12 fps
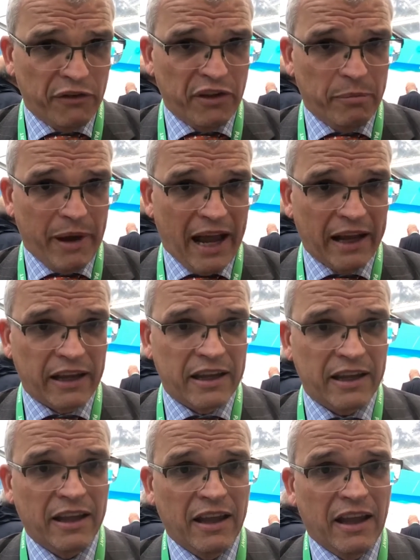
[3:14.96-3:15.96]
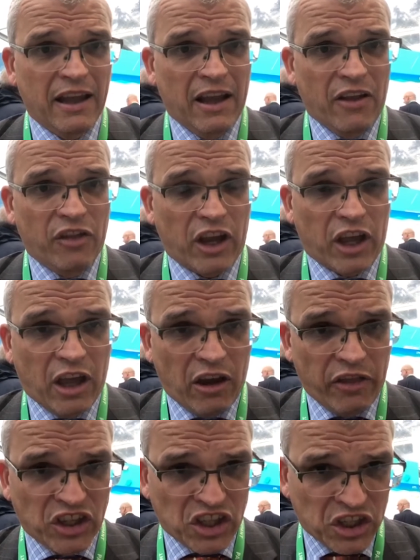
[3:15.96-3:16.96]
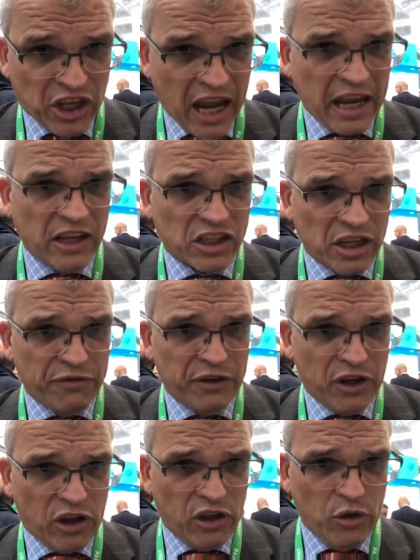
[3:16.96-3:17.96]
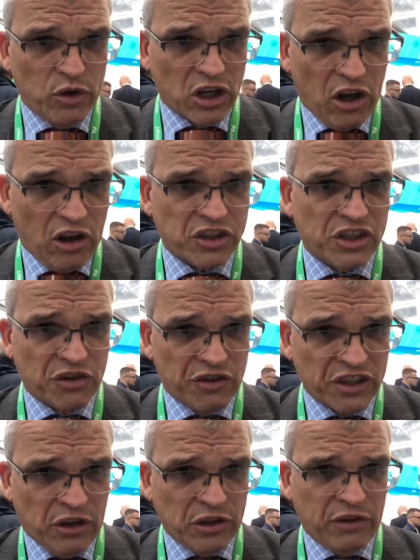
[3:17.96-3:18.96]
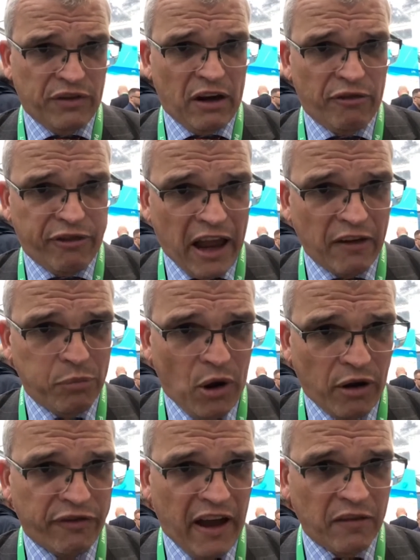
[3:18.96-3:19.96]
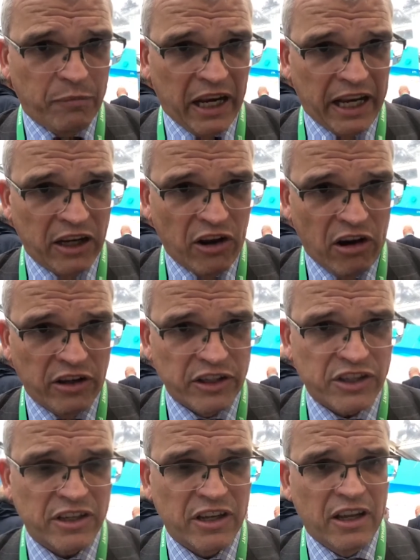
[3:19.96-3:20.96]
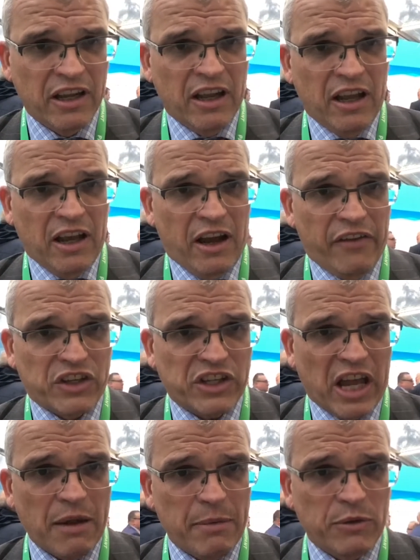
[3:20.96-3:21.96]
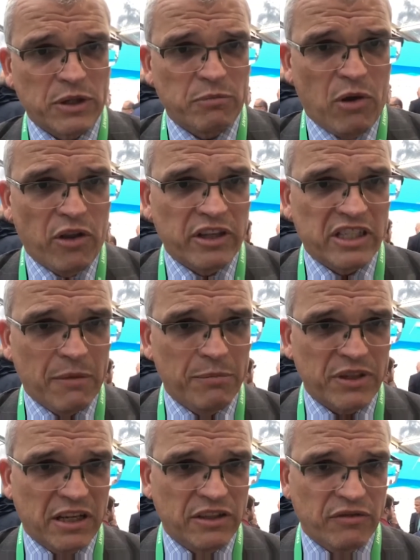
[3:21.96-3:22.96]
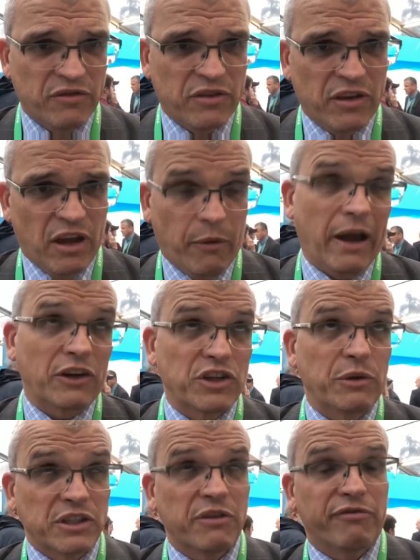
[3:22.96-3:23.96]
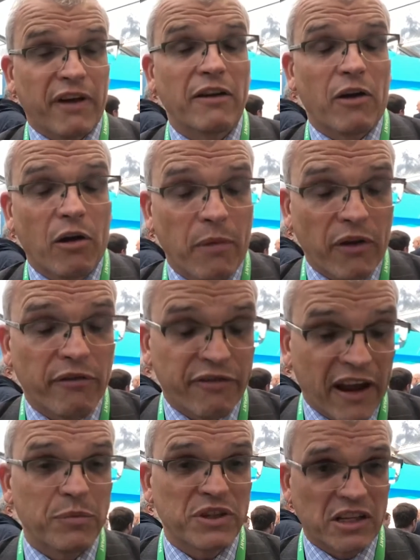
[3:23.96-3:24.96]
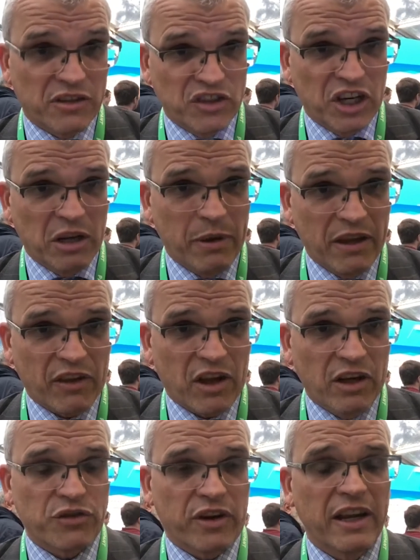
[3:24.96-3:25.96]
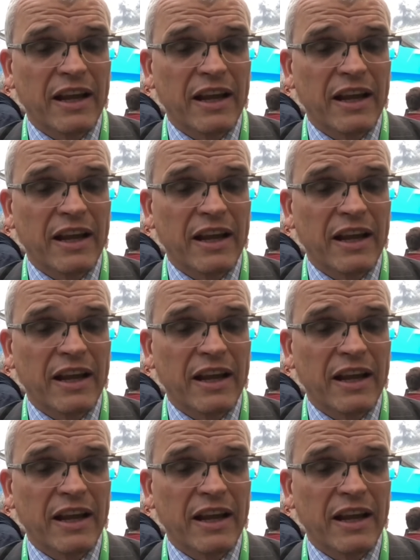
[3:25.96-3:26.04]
of the bank, the state suffered a huge loss as a result of it, $5.5 billion. At the time, it was more than 10% of, more than 5% of GDP of the country.